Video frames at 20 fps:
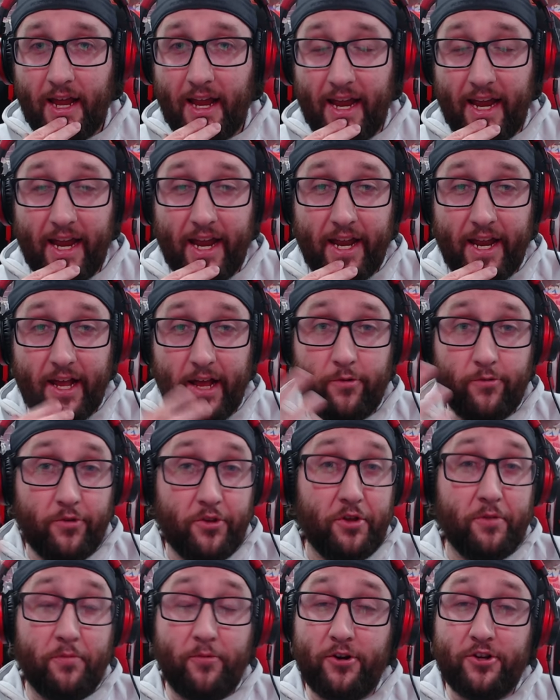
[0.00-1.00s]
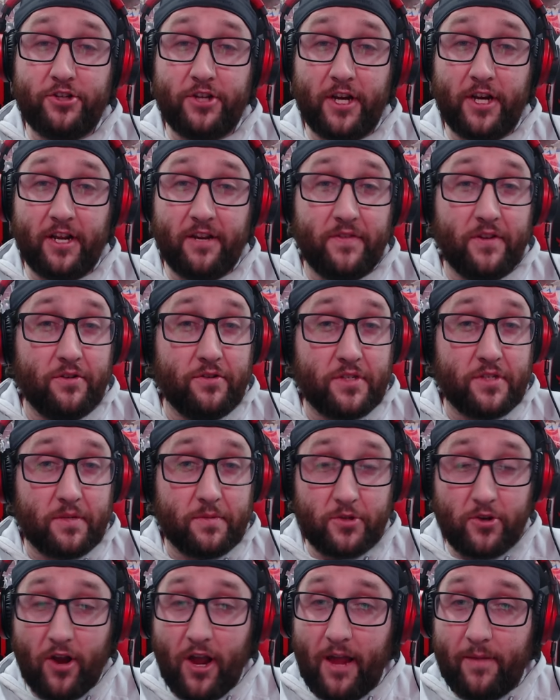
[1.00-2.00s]
And I would really appreciate it if you'd
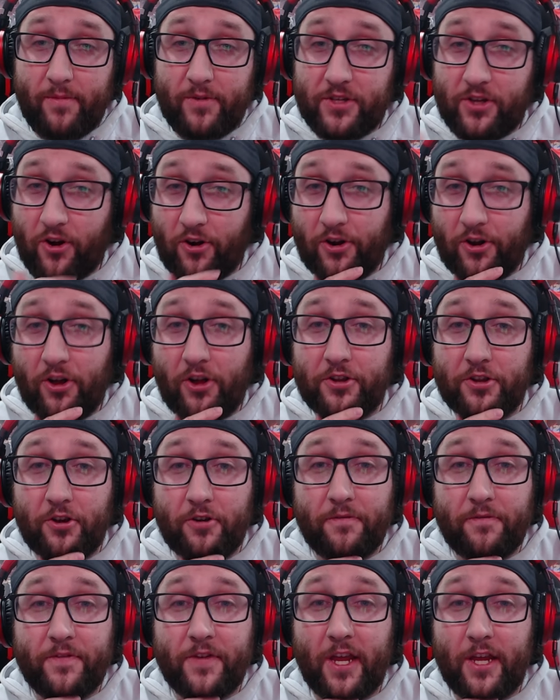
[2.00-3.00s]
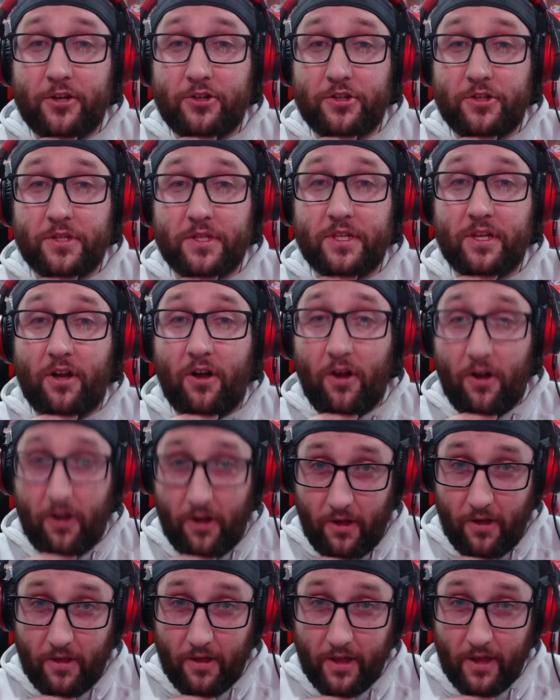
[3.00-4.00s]
subscribe and turn all notifications to
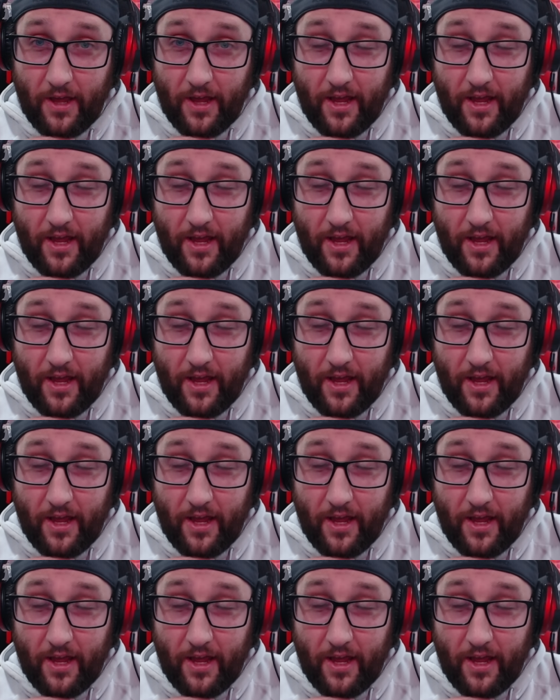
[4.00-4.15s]
all.